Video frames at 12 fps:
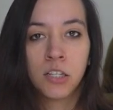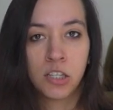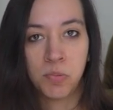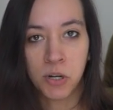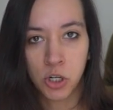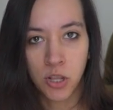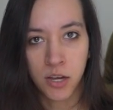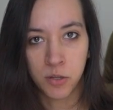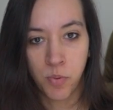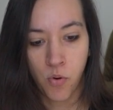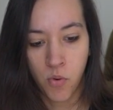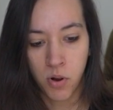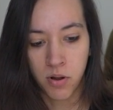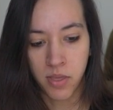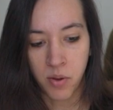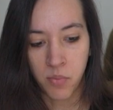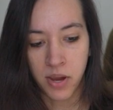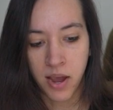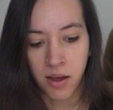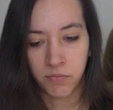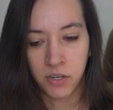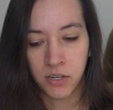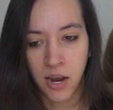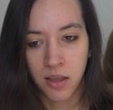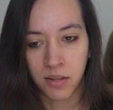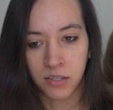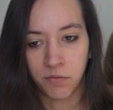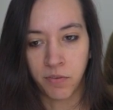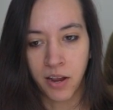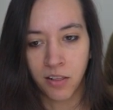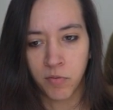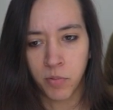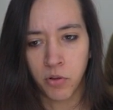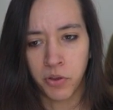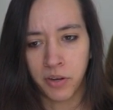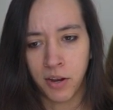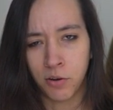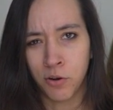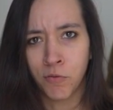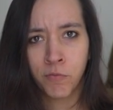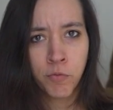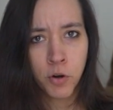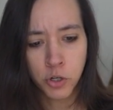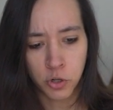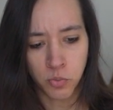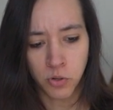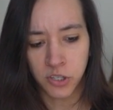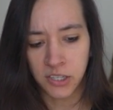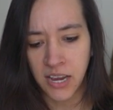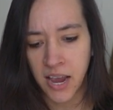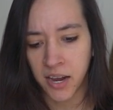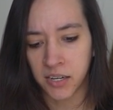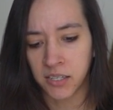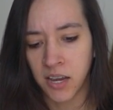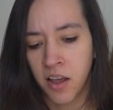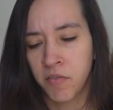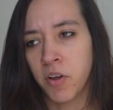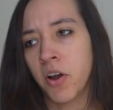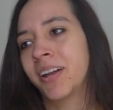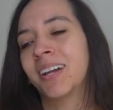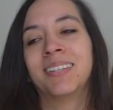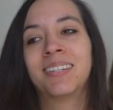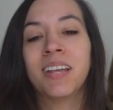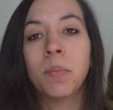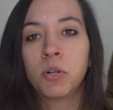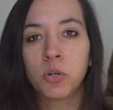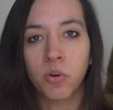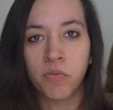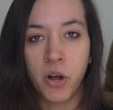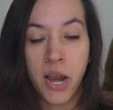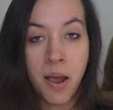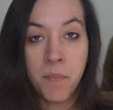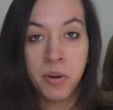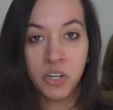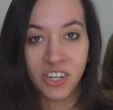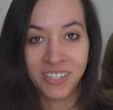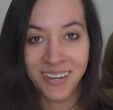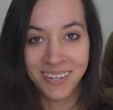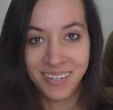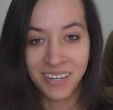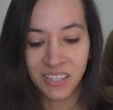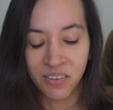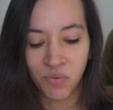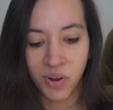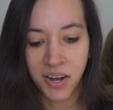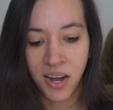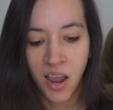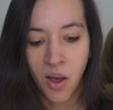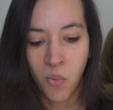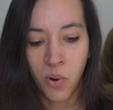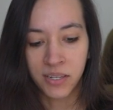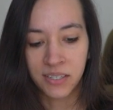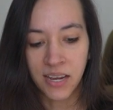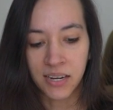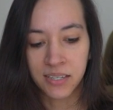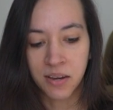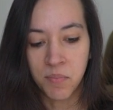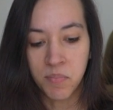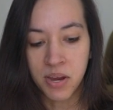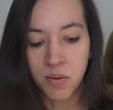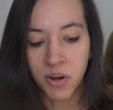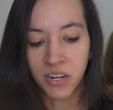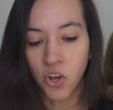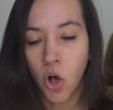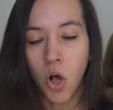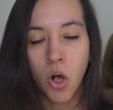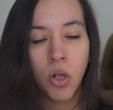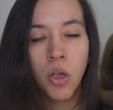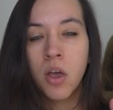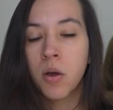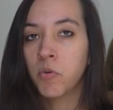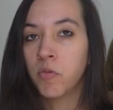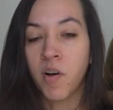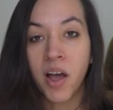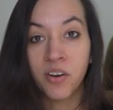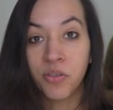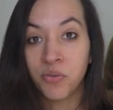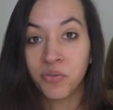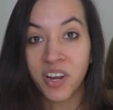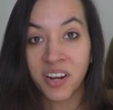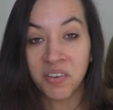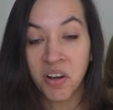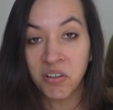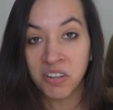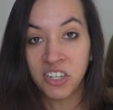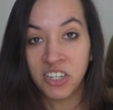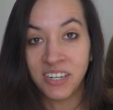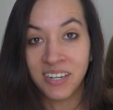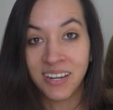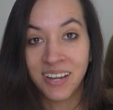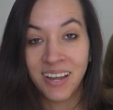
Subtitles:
specialized porn that we have today that's available, and you know, virtual sex, very conceptual, very ambitious ideas of what sex can be, but it's all provided through technology